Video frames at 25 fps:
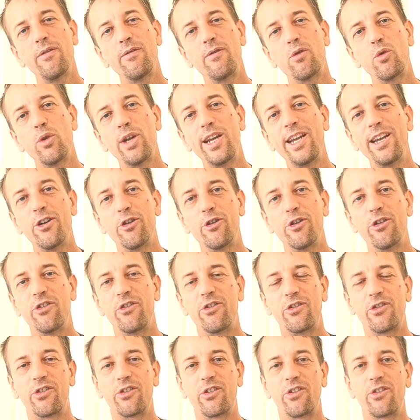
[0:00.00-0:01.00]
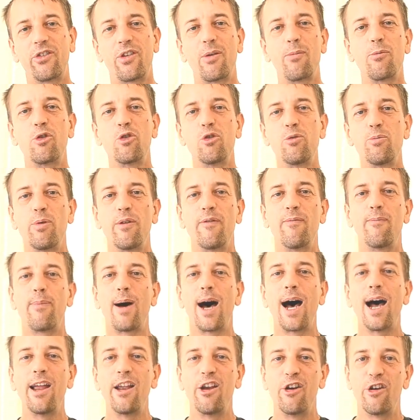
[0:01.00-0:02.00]
of readers, some group of
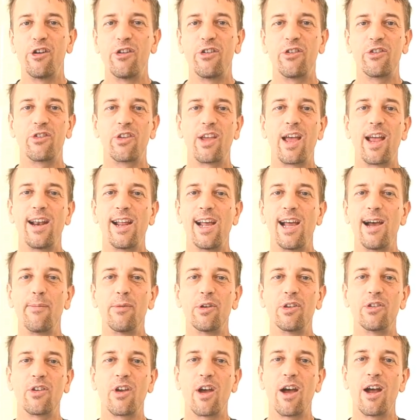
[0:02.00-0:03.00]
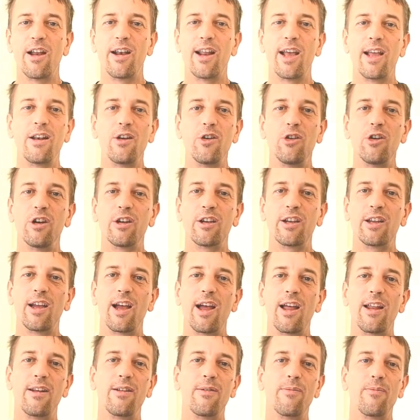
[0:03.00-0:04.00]
buyers at Amazon, at Nook,
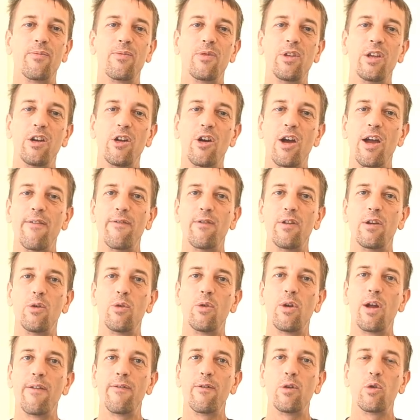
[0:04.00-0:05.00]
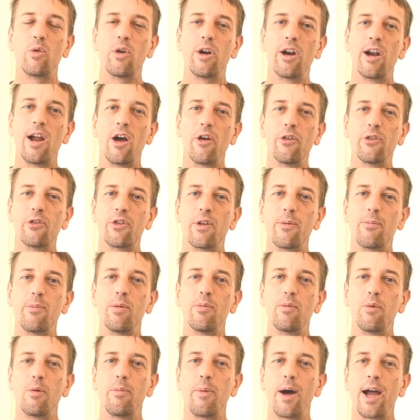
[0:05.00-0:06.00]
at, you know, everywhere else that
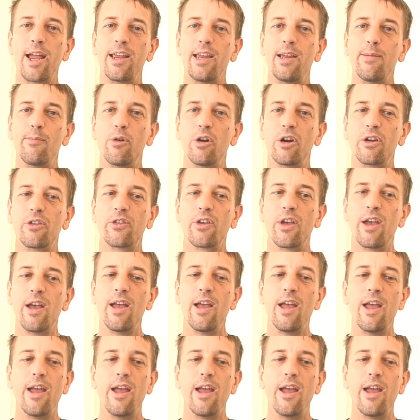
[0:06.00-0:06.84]
people buy ebooks,